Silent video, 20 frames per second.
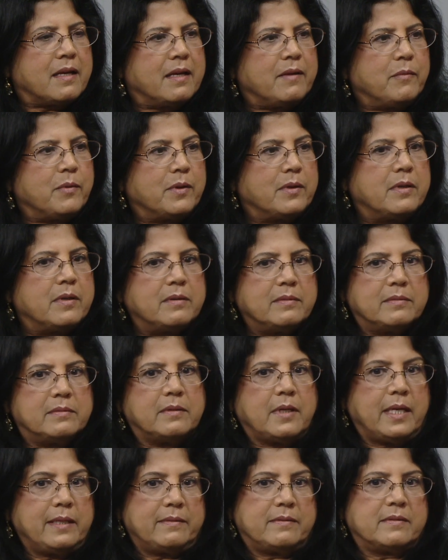I
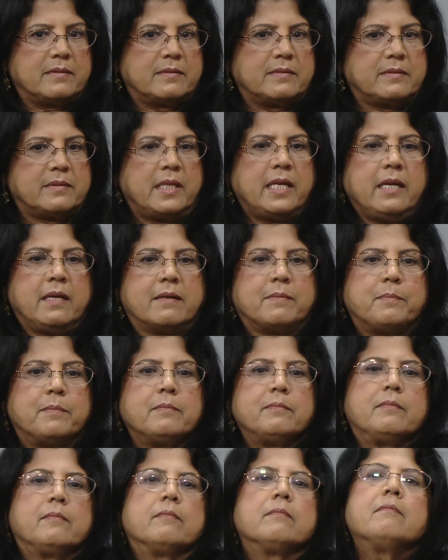think
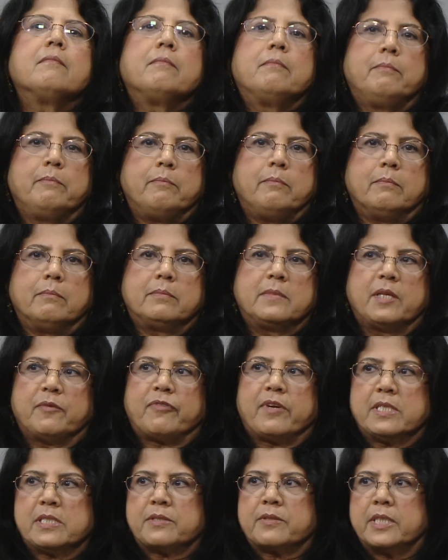the
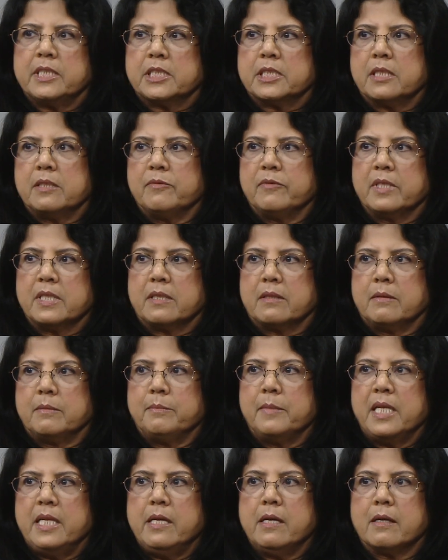frustration with
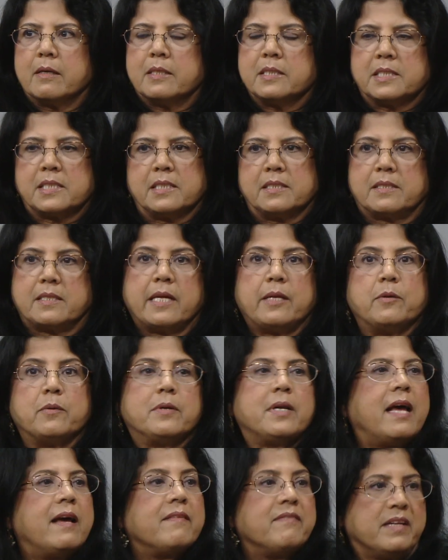many artists is they
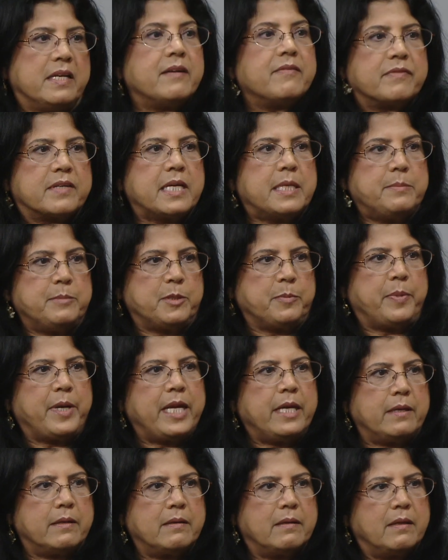don't have enough time to
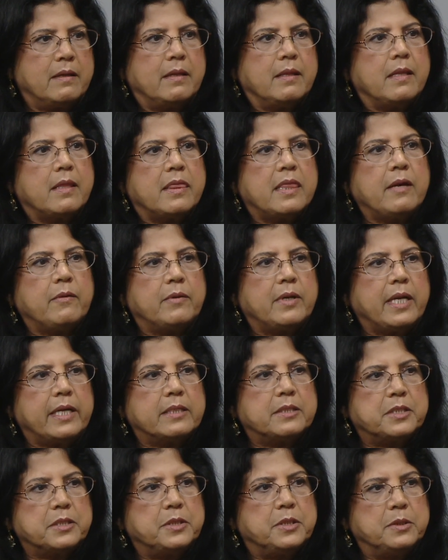paint. They would
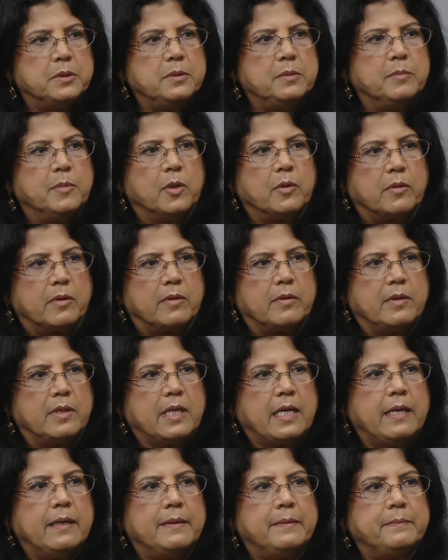like to do more.
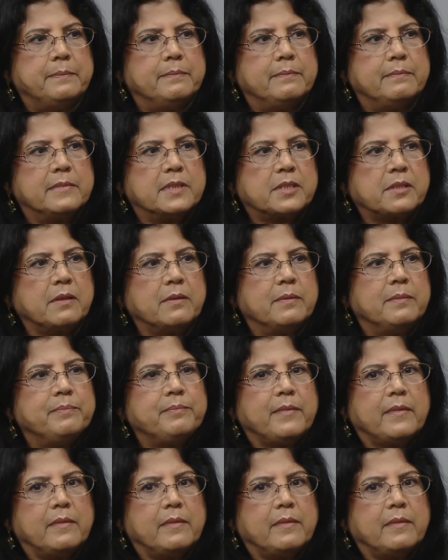So